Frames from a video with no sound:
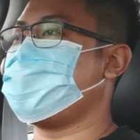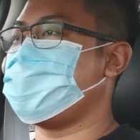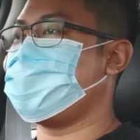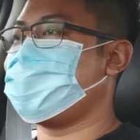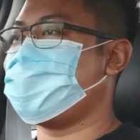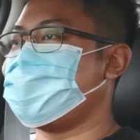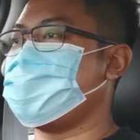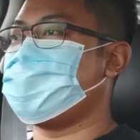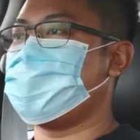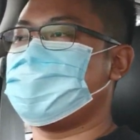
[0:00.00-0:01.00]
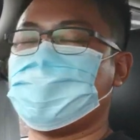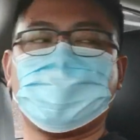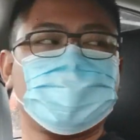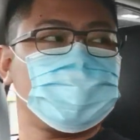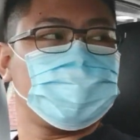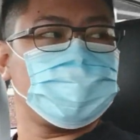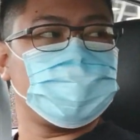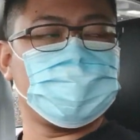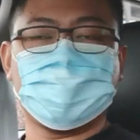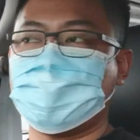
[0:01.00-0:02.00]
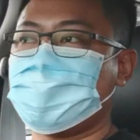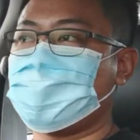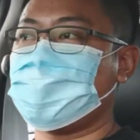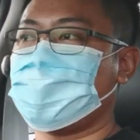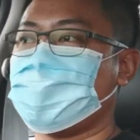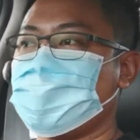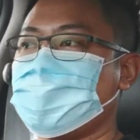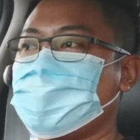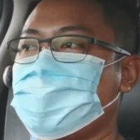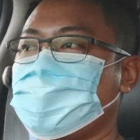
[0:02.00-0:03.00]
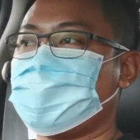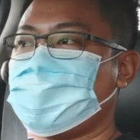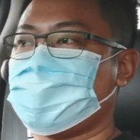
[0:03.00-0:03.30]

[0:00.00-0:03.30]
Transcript: Yeah, currently you can talk pasal dia juga lah.